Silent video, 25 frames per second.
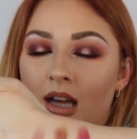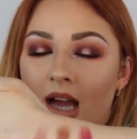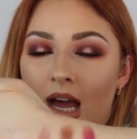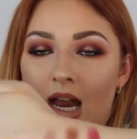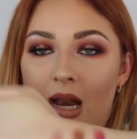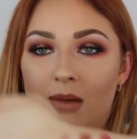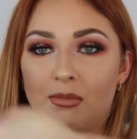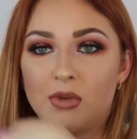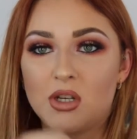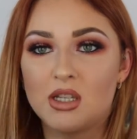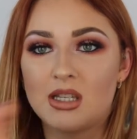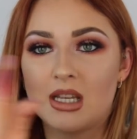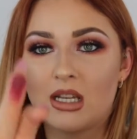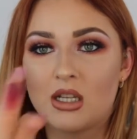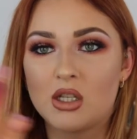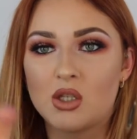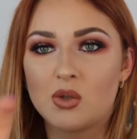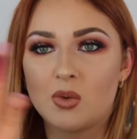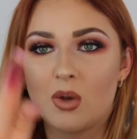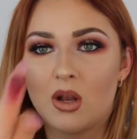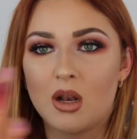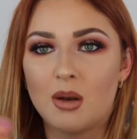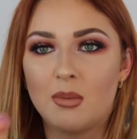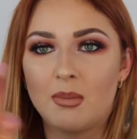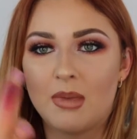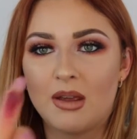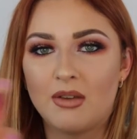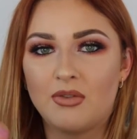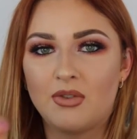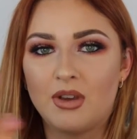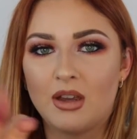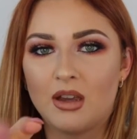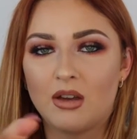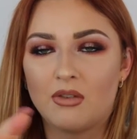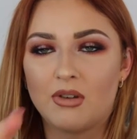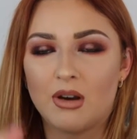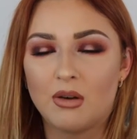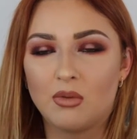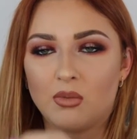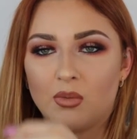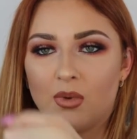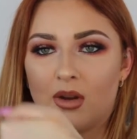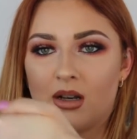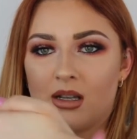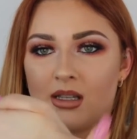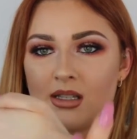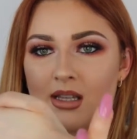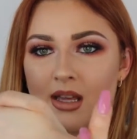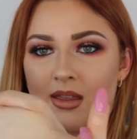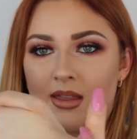I'm just like swirling my finger around
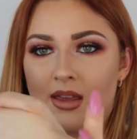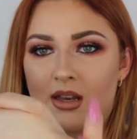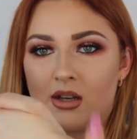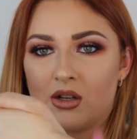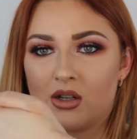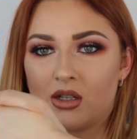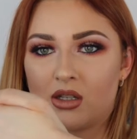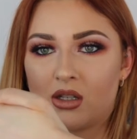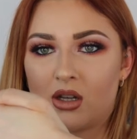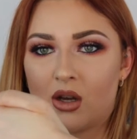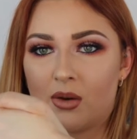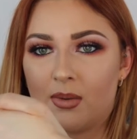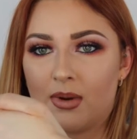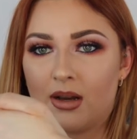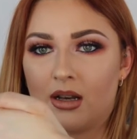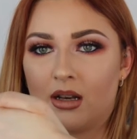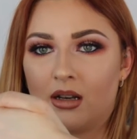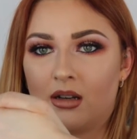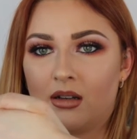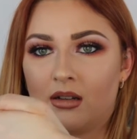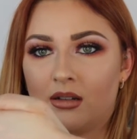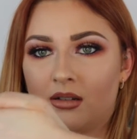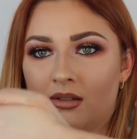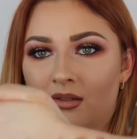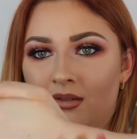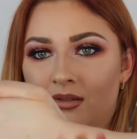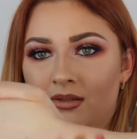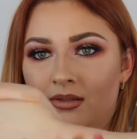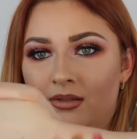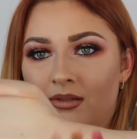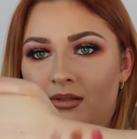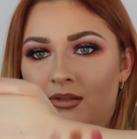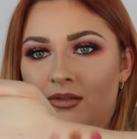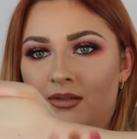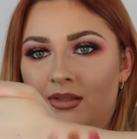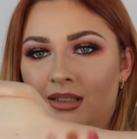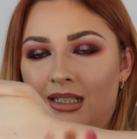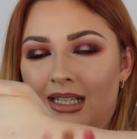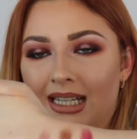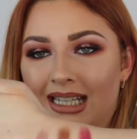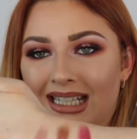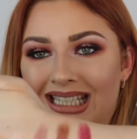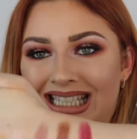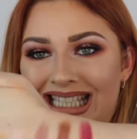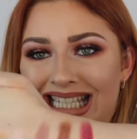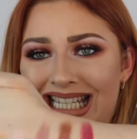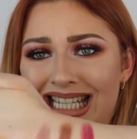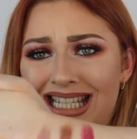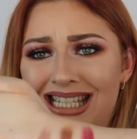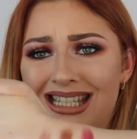once and then just going
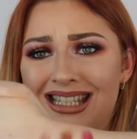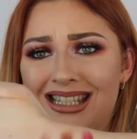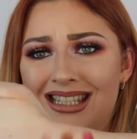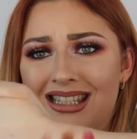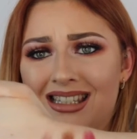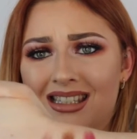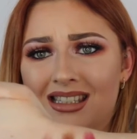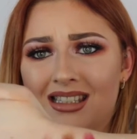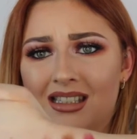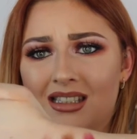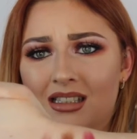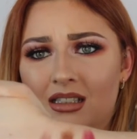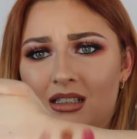like this.